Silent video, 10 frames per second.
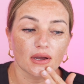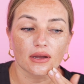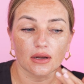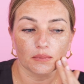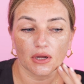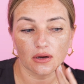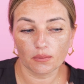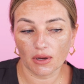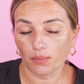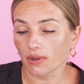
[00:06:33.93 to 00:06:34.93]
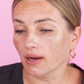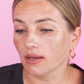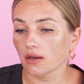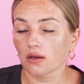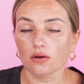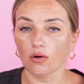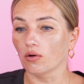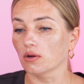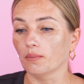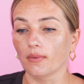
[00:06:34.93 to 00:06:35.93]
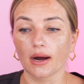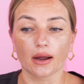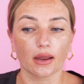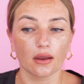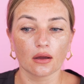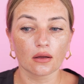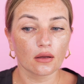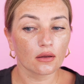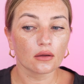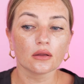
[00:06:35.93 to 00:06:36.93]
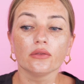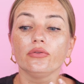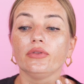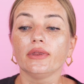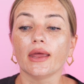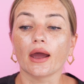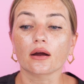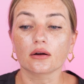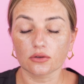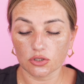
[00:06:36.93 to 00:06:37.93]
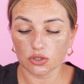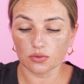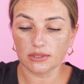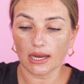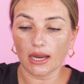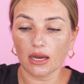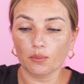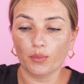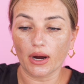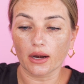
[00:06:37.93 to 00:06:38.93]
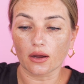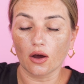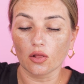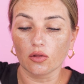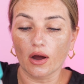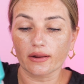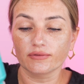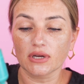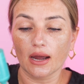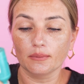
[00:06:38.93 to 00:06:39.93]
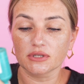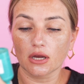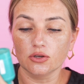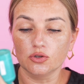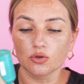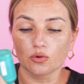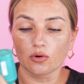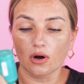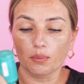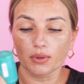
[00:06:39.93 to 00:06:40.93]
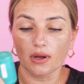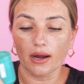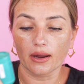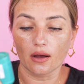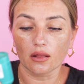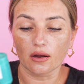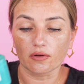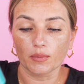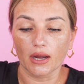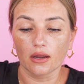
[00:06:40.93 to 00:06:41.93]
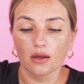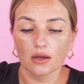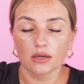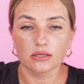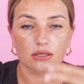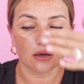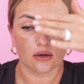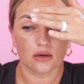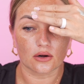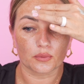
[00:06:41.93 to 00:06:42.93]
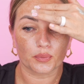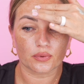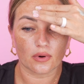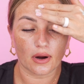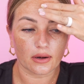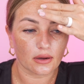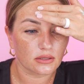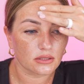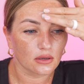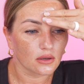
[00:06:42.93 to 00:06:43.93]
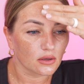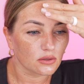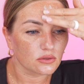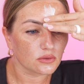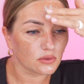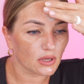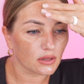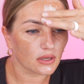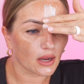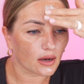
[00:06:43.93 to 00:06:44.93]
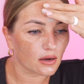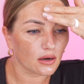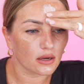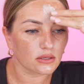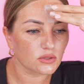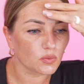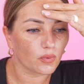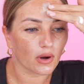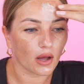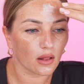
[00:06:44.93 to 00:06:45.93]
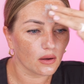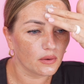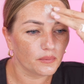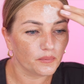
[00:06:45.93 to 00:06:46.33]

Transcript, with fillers: And I'm not gonna be applying it on my neck today, but a lot of times I do apply a lot of my skincare products to the neck as well.